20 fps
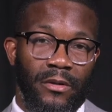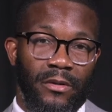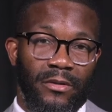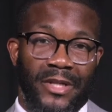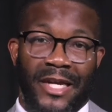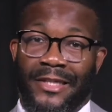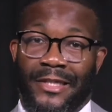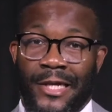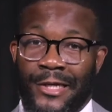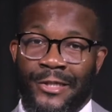
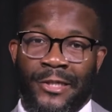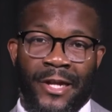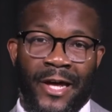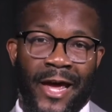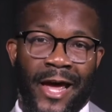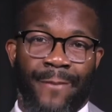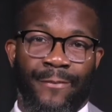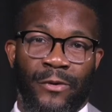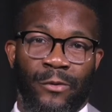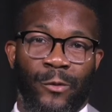That doesn't
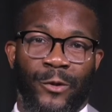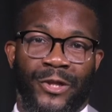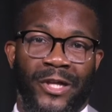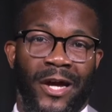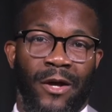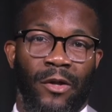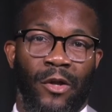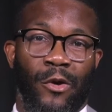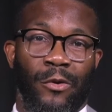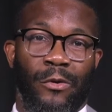happen
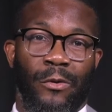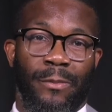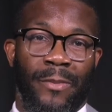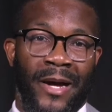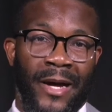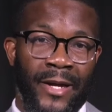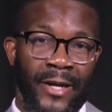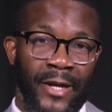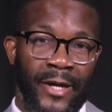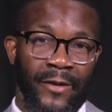without local
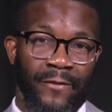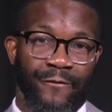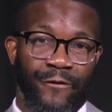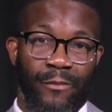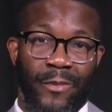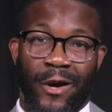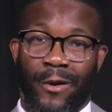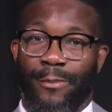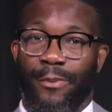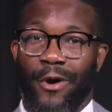buy-in from
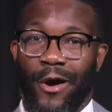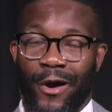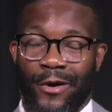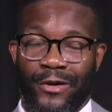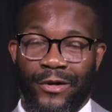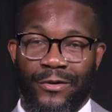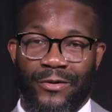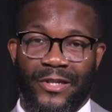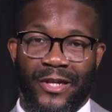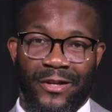our
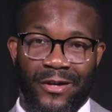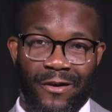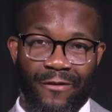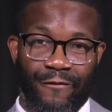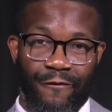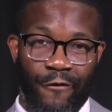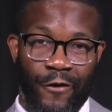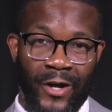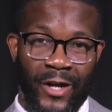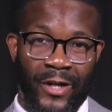partners and our
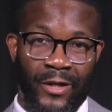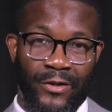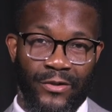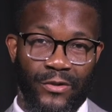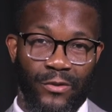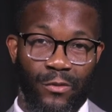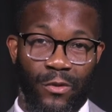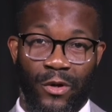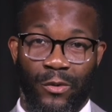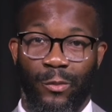friends
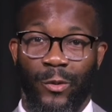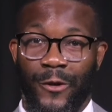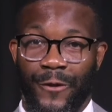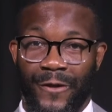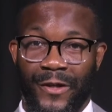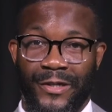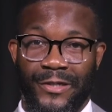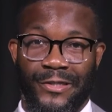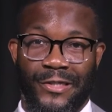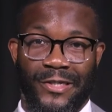who are with
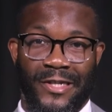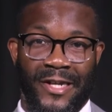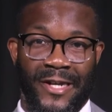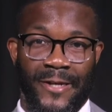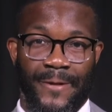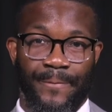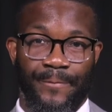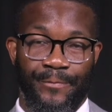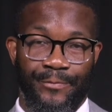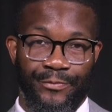us
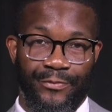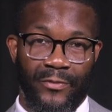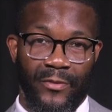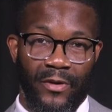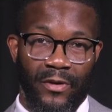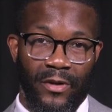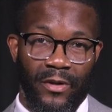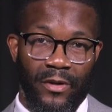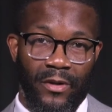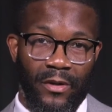today.
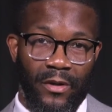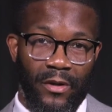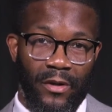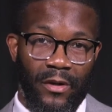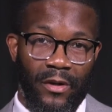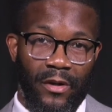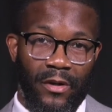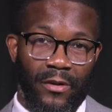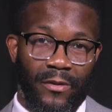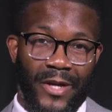
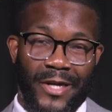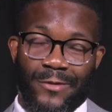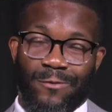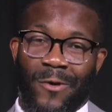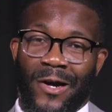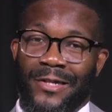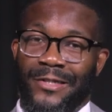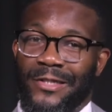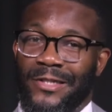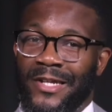That's
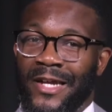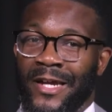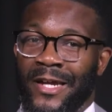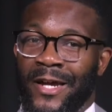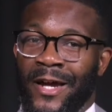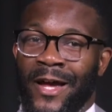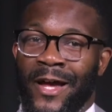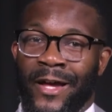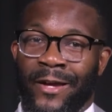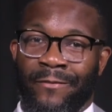why today
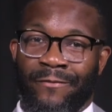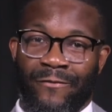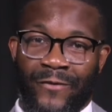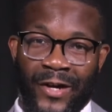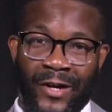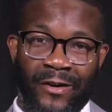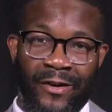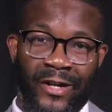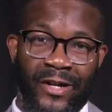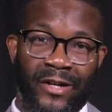I am
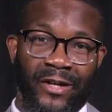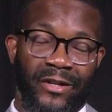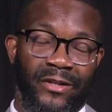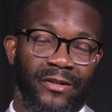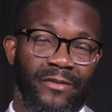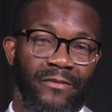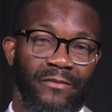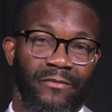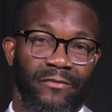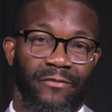very,
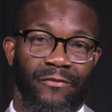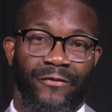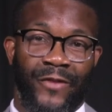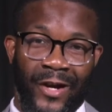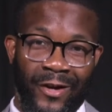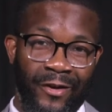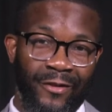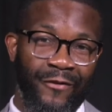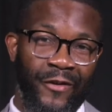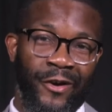
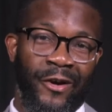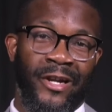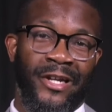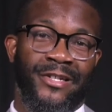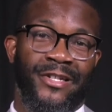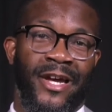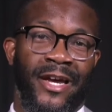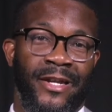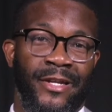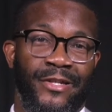very, very
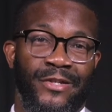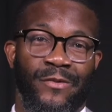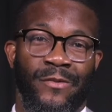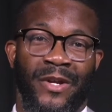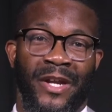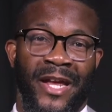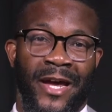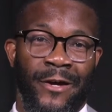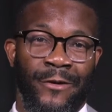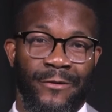excited to
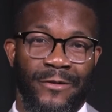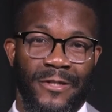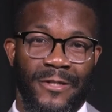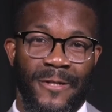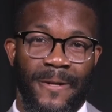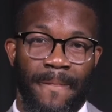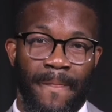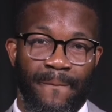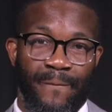announce